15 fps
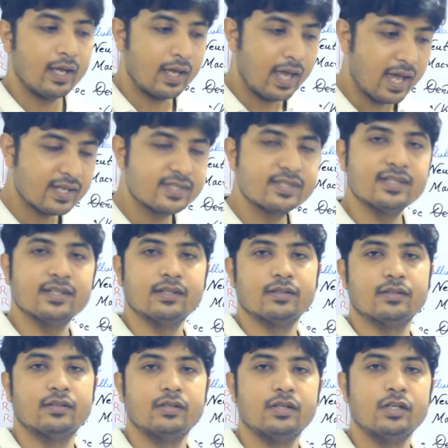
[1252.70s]
action
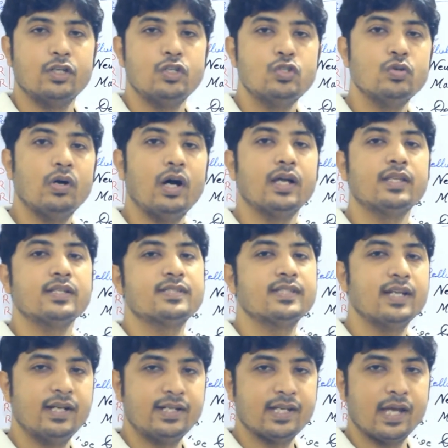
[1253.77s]
to other
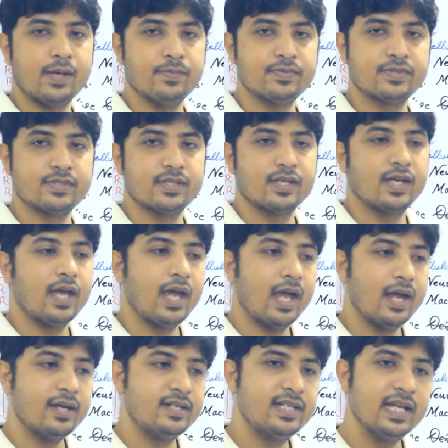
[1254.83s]
cell types
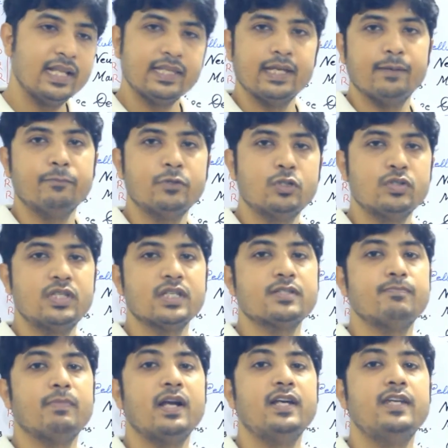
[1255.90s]
and tell them to just
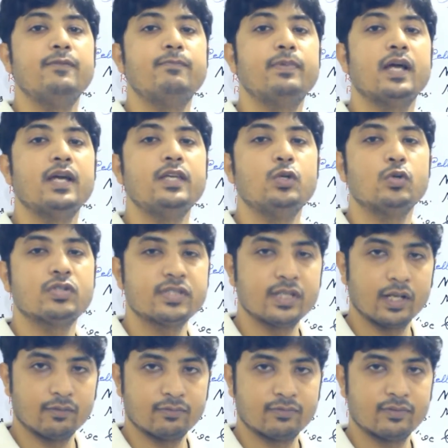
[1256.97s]
multiply
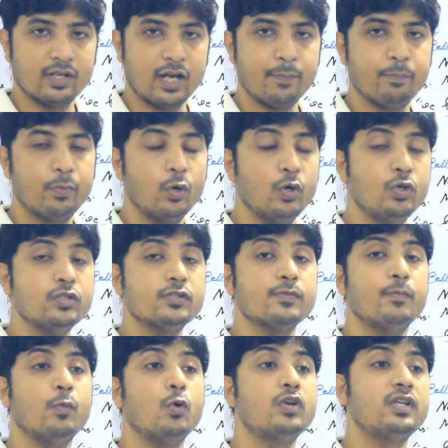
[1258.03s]
yourself and produce
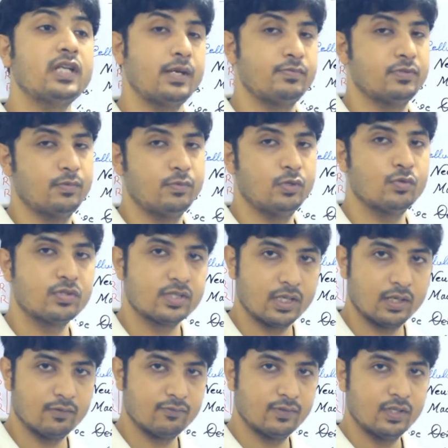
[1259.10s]
more types of
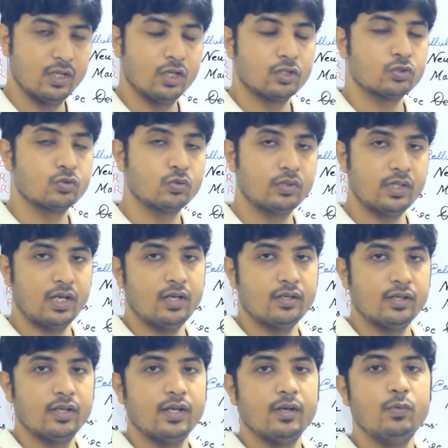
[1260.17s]
yourself so
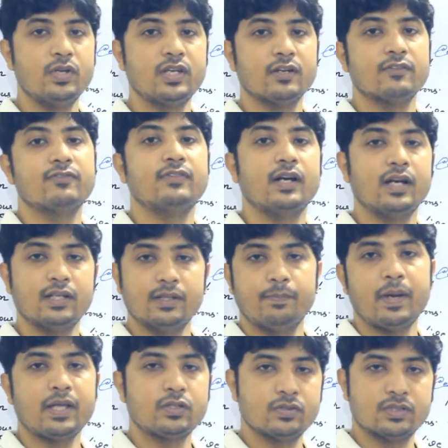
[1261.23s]
that we can fight the
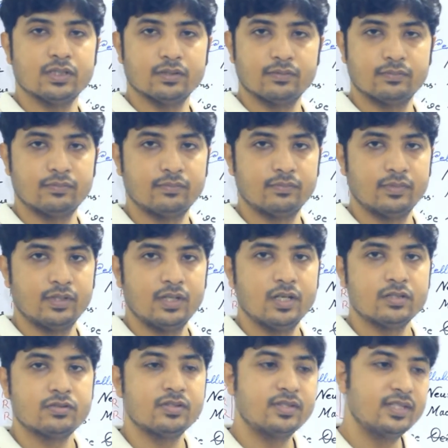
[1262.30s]
pathogen.
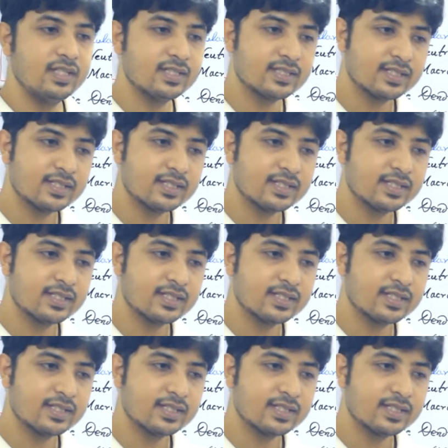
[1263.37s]
So this